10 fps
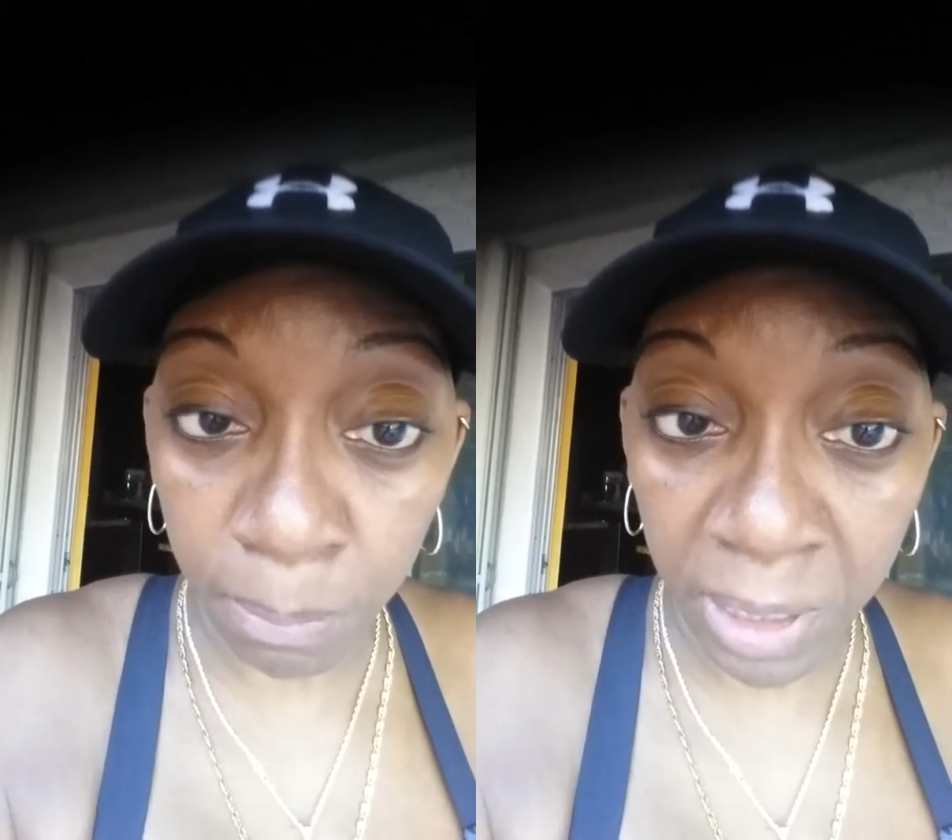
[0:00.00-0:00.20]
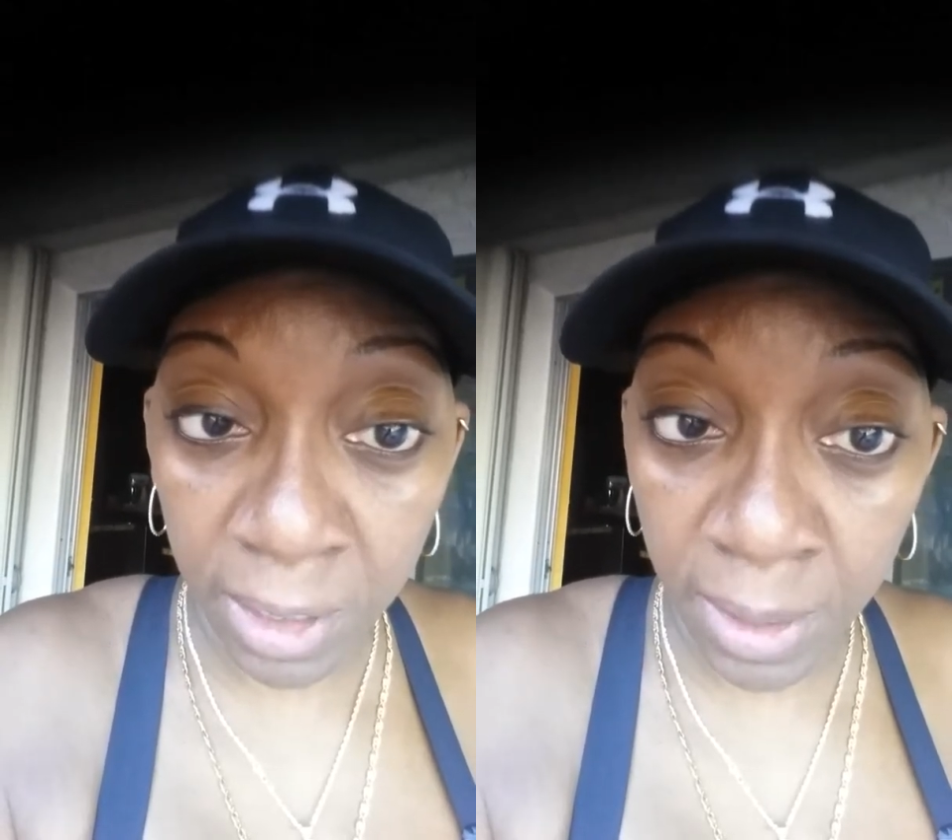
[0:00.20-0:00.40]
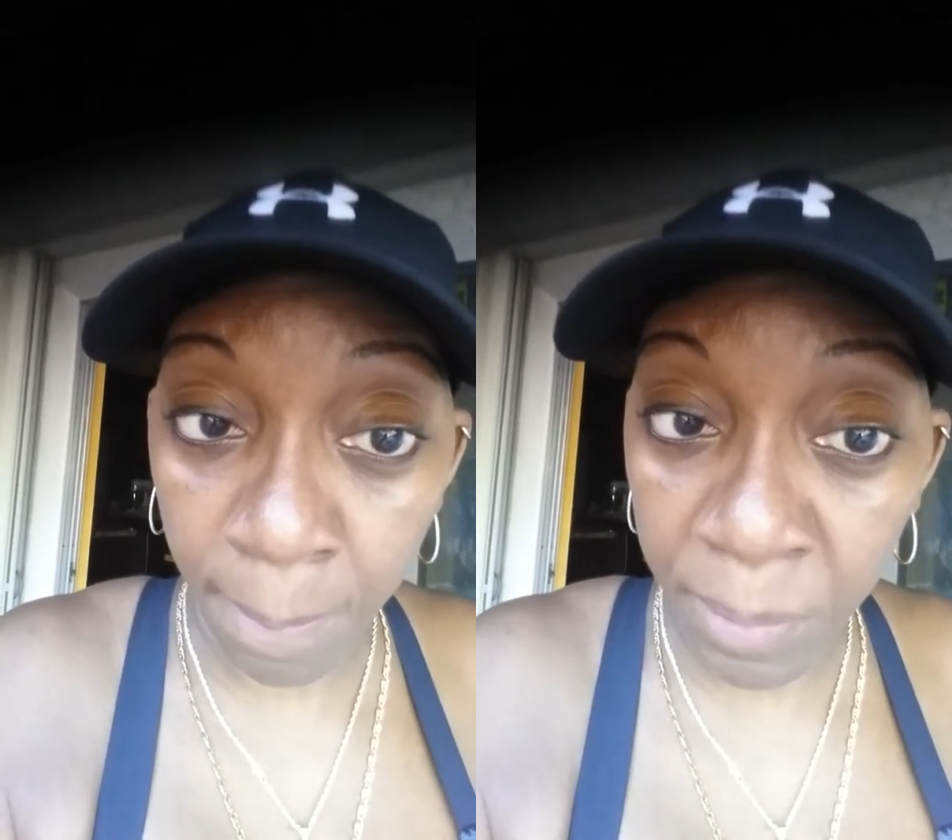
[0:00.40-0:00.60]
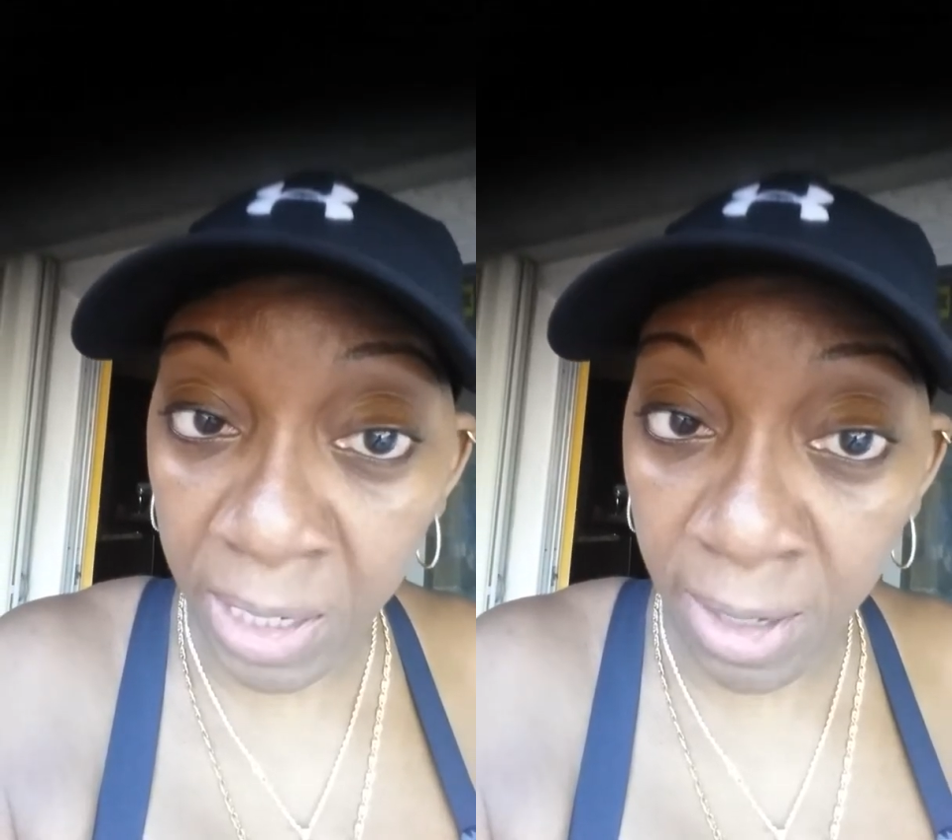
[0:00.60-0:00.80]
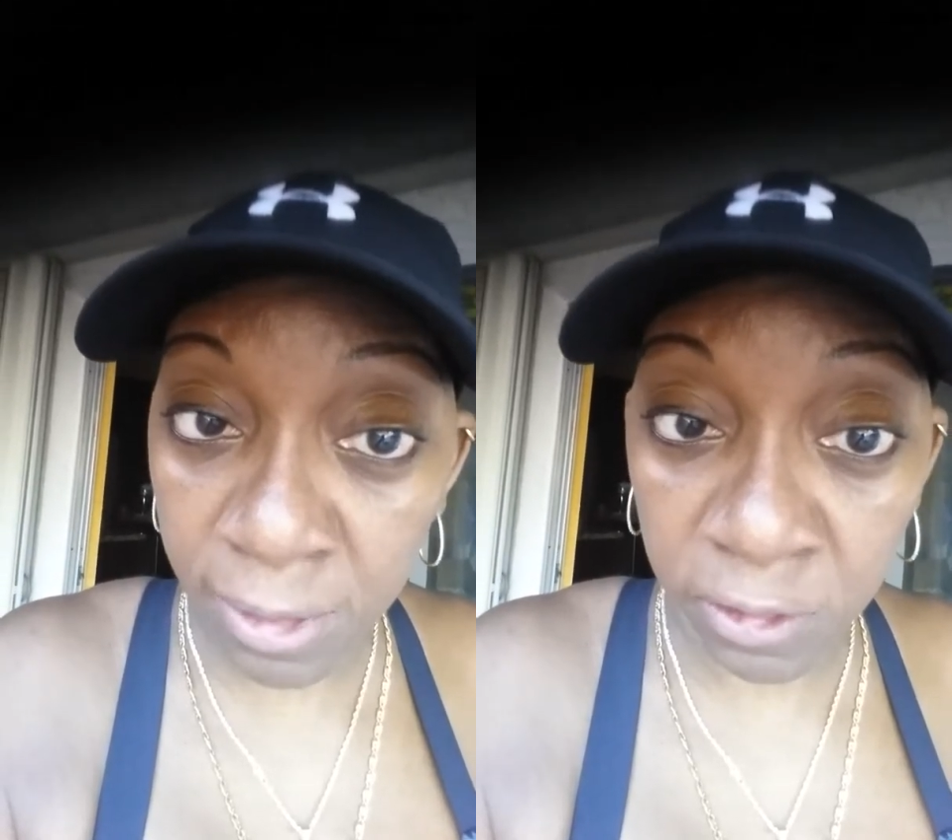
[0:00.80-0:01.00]
in my
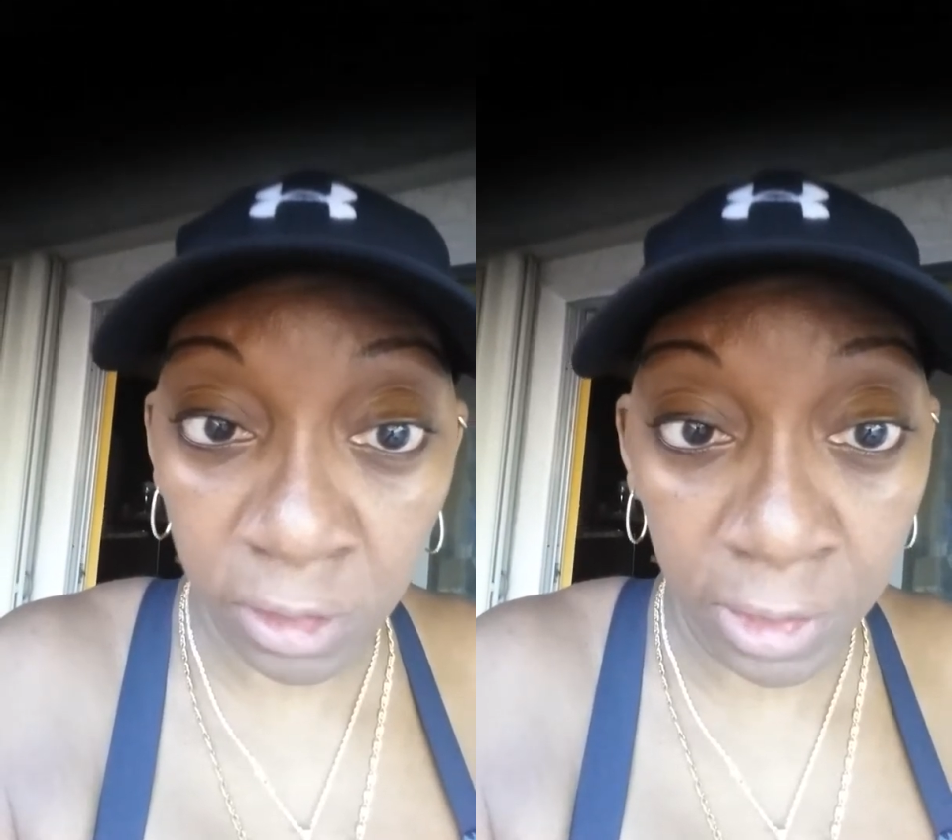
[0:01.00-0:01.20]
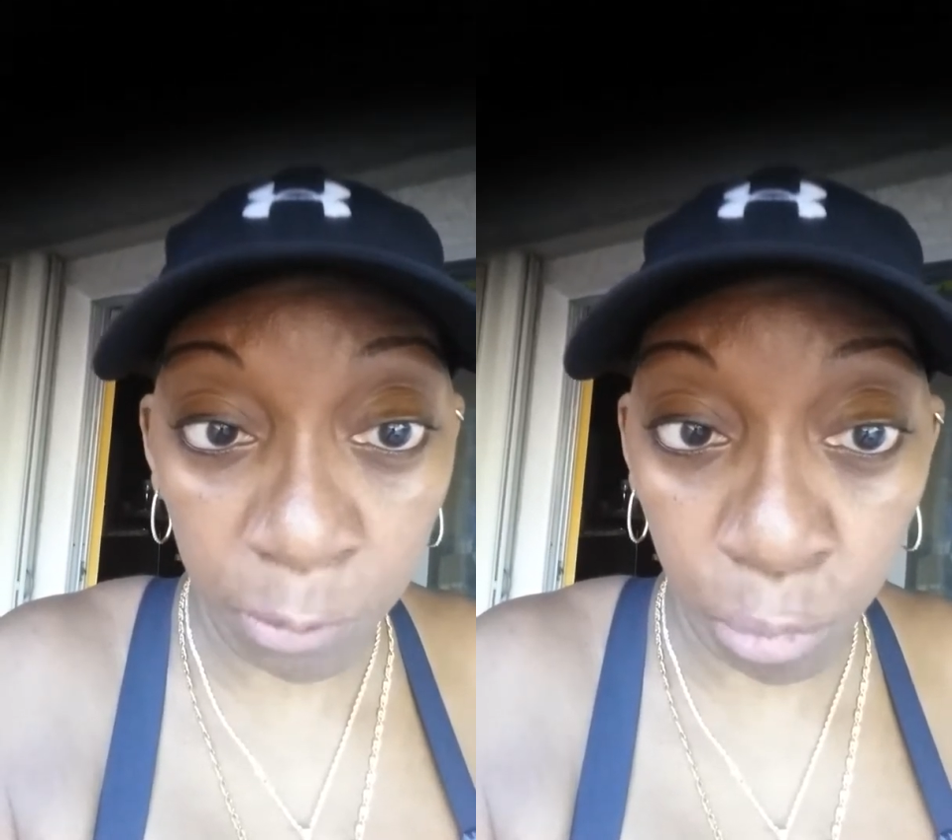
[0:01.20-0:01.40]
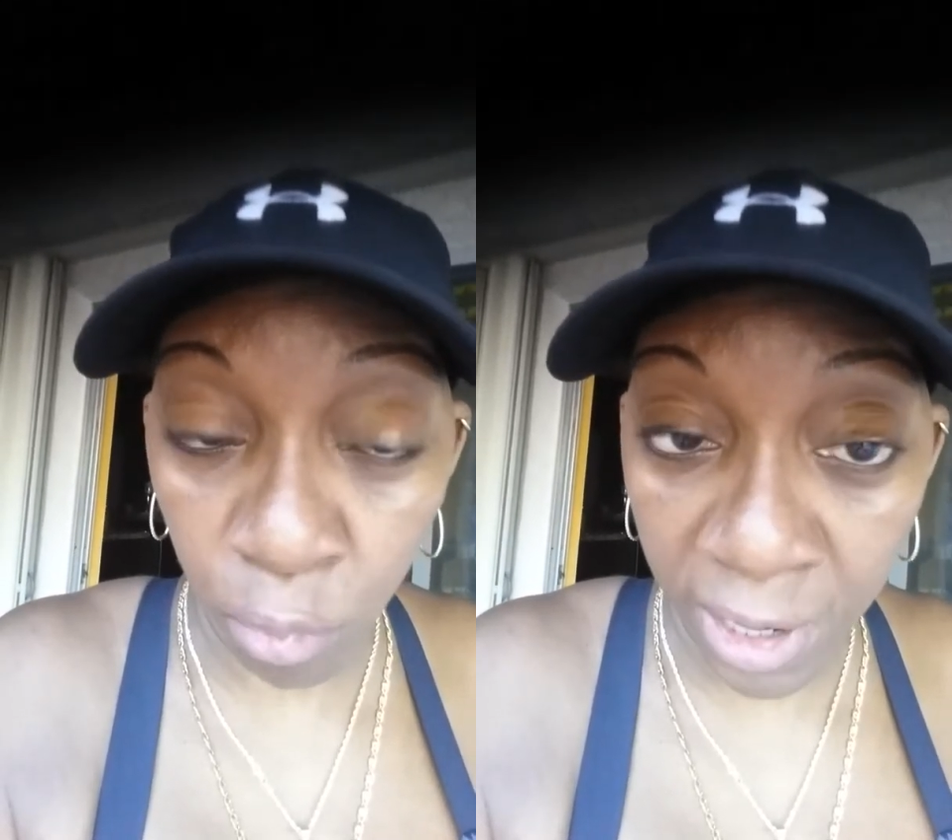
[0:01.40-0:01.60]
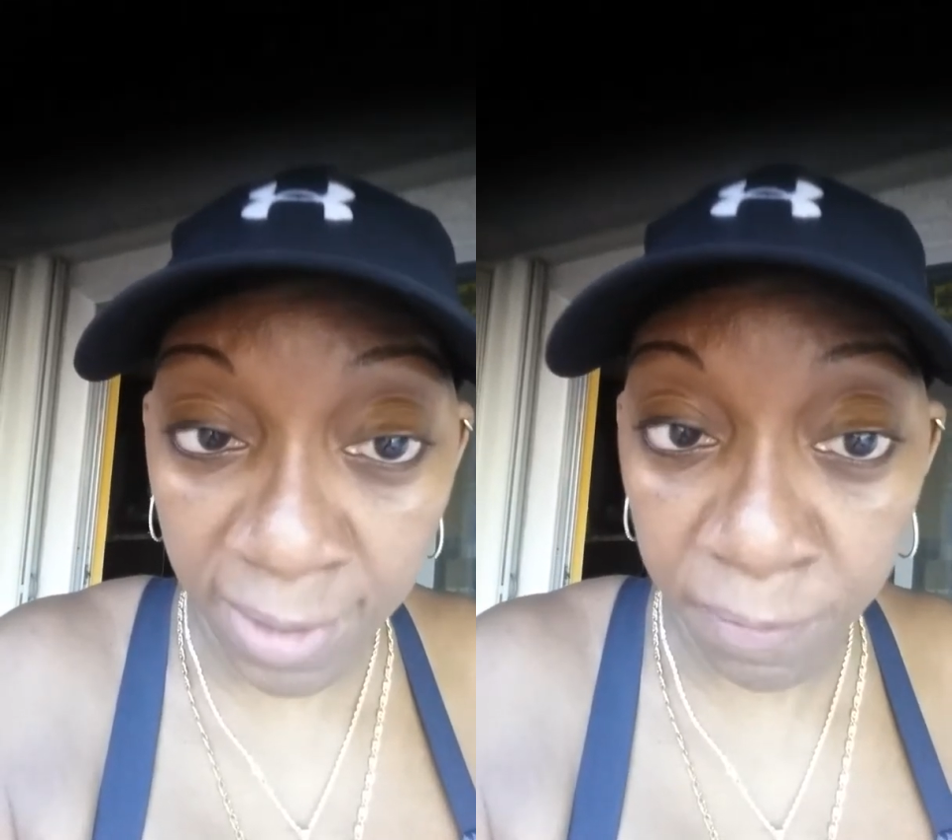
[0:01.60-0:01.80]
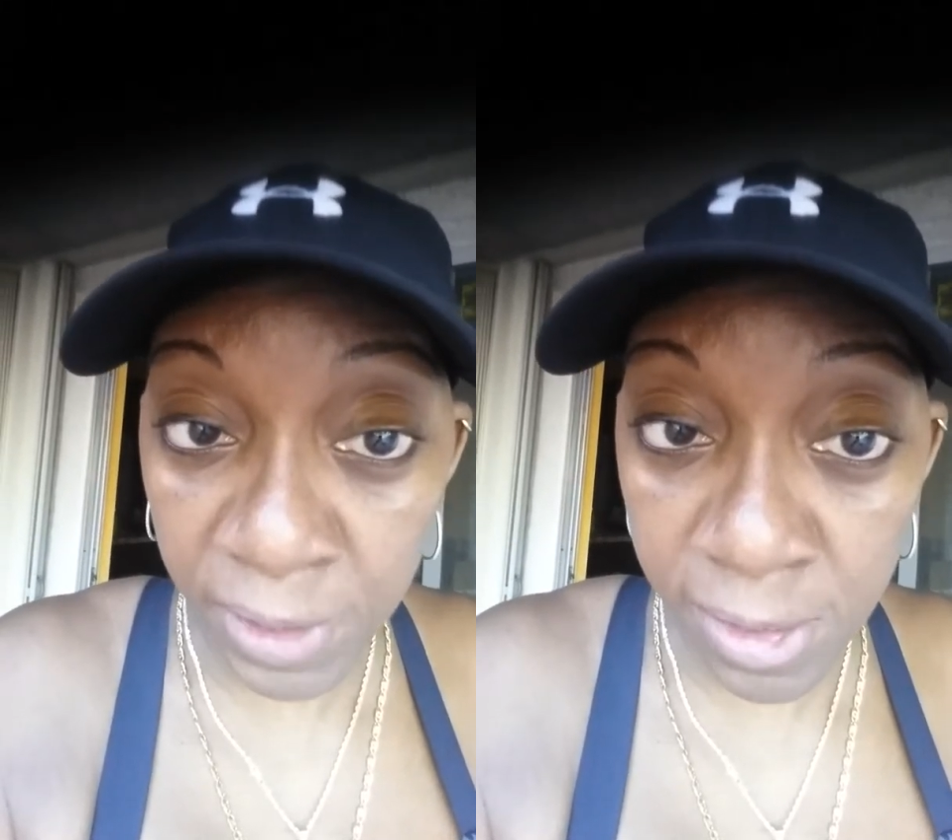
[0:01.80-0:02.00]
inbox. It's
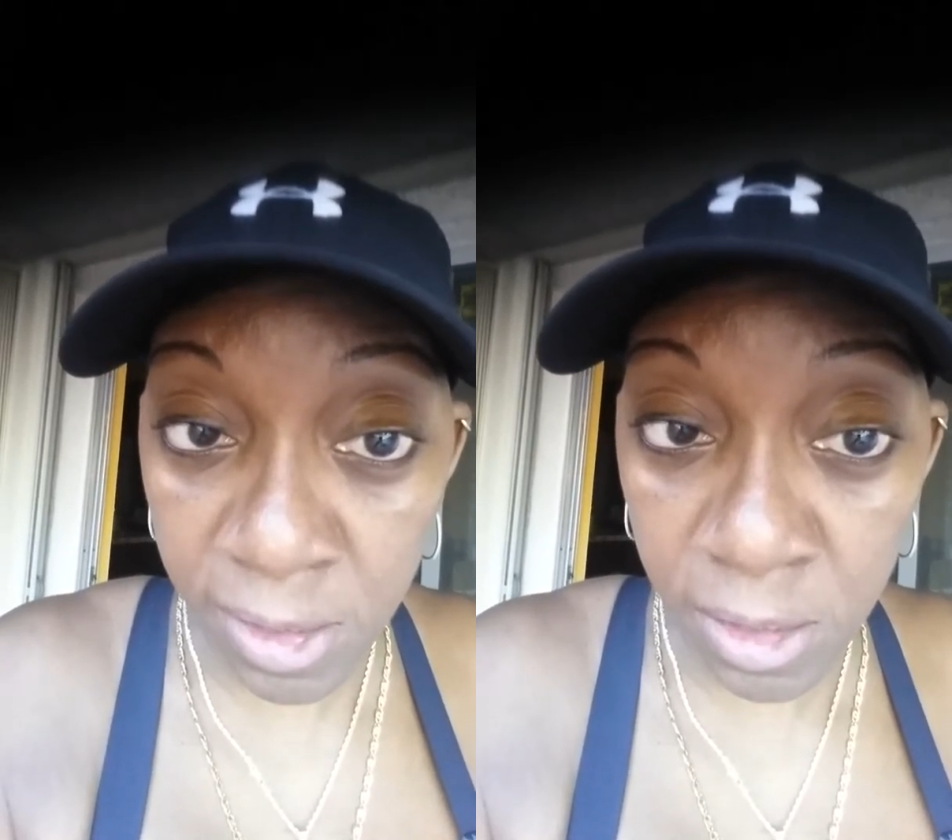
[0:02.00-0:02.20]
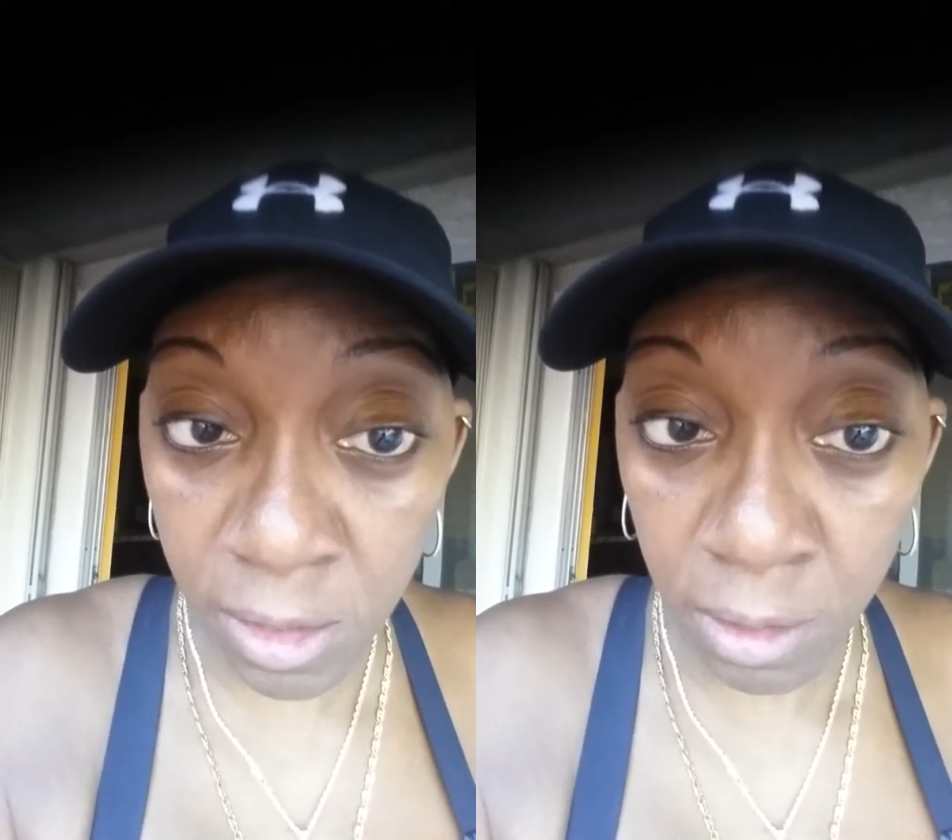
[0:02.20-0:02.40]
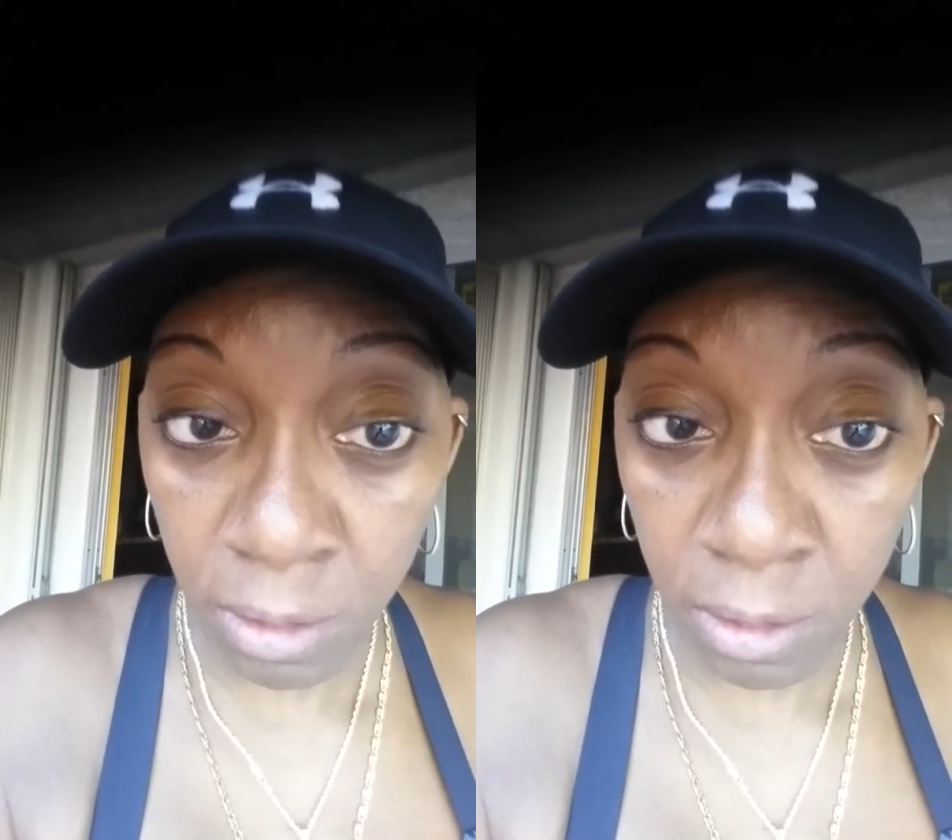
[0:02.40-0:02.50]
private.